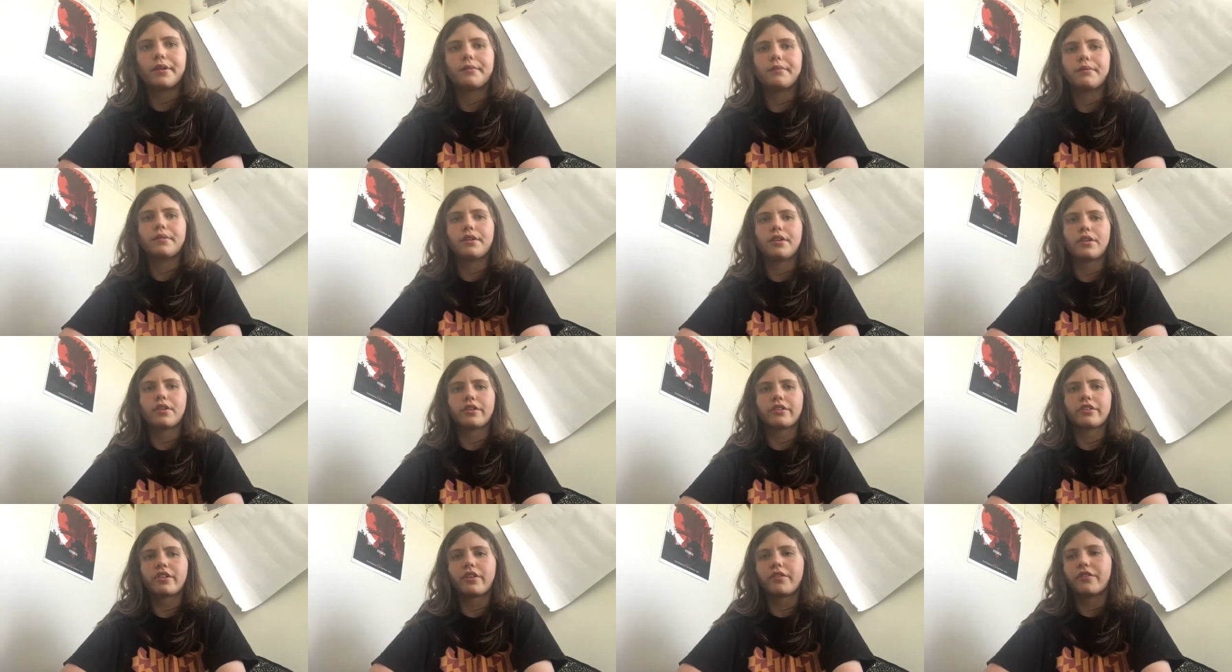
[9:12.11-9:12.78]
in
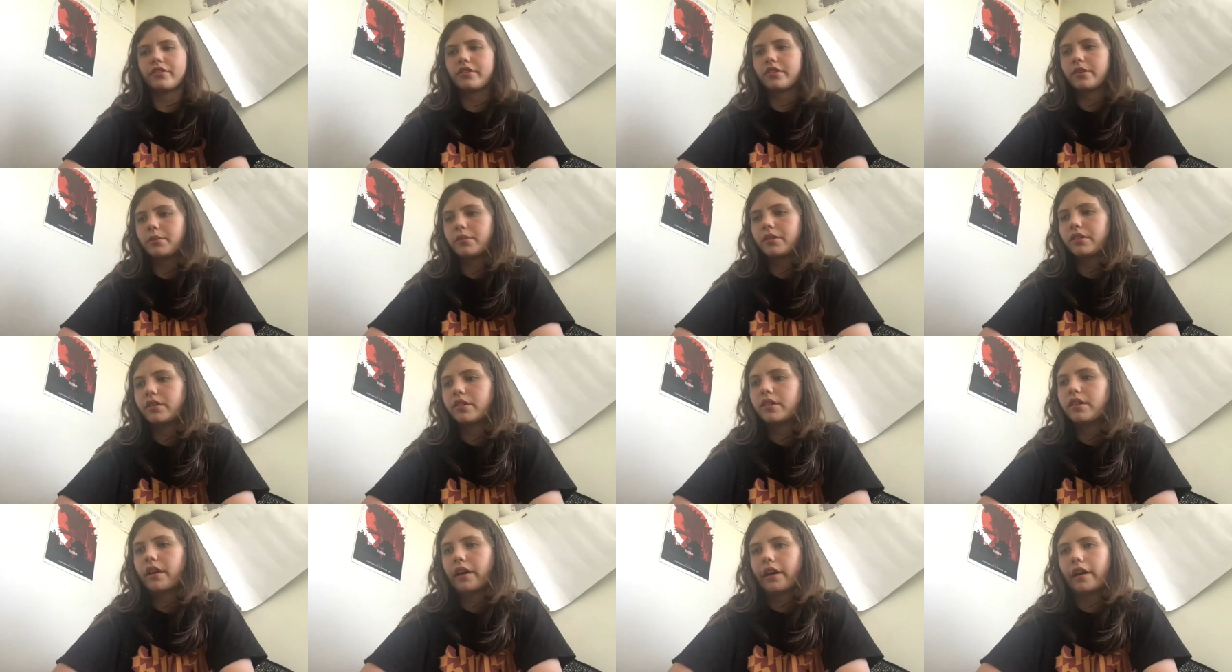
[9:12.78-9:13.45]
horror stuff for some
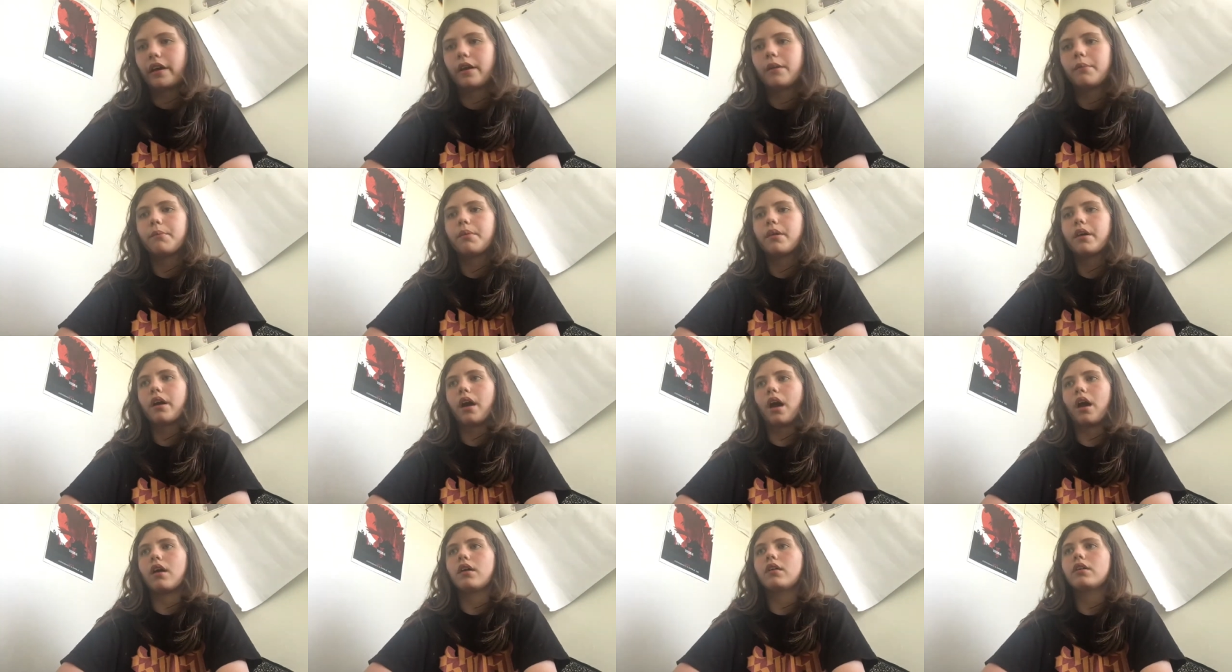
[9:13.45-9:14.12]
reason.
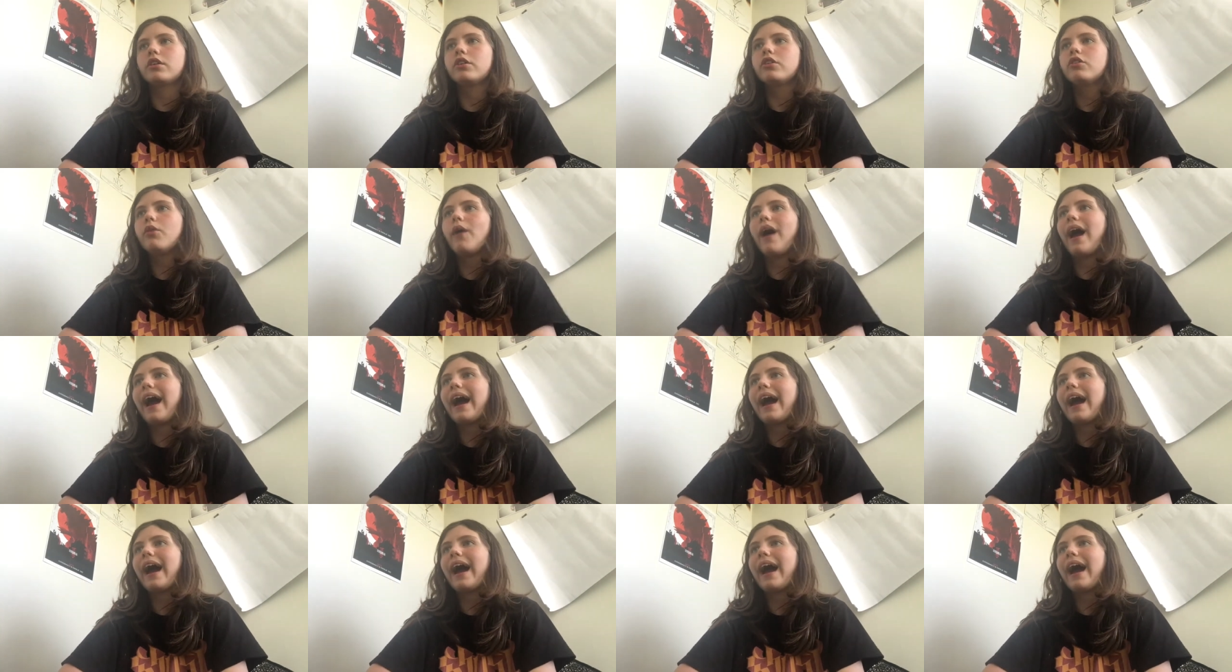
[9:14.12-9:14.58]
But you